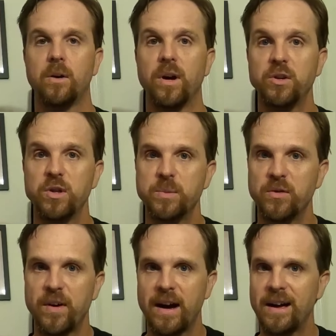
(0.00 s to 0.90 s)
Gran Turismo
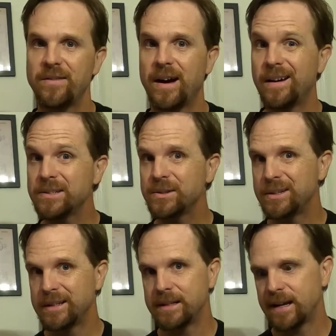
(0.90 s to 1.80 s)
5 I also
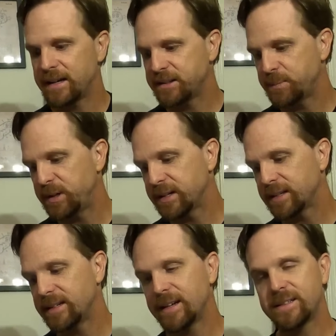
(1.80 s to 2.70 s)
didn't test because
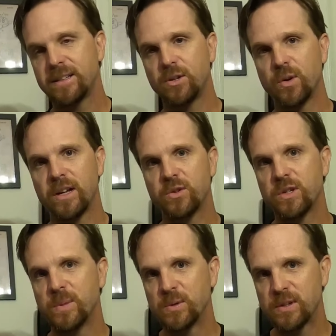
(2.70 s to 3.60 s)
I tested Gran
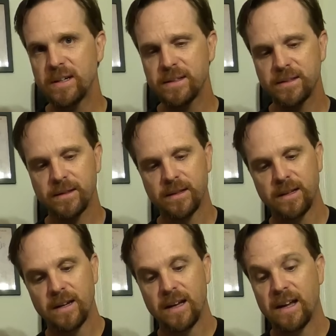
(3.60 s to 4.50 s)
Turismo 6,
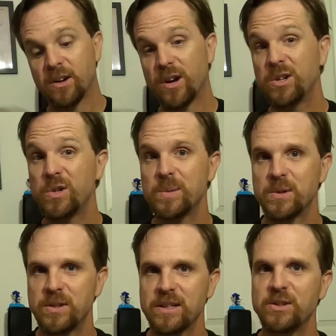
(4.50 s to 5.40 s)
and Gran Turismo
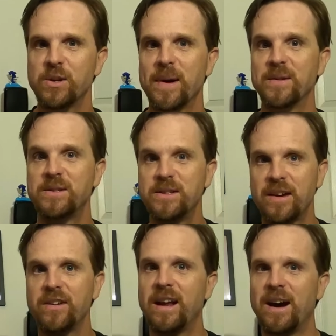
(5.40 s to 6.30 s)
6 took about
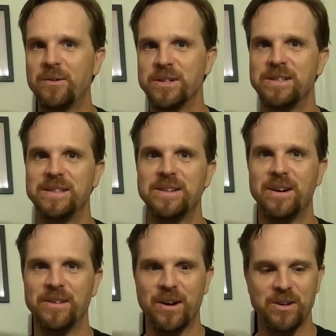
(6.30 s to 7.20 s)
7 hours to
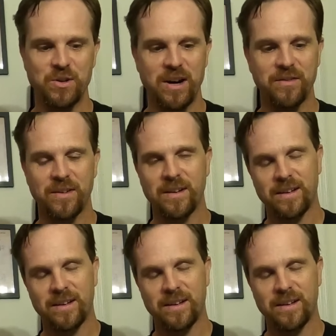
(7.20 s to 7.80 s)
install on the hard drive.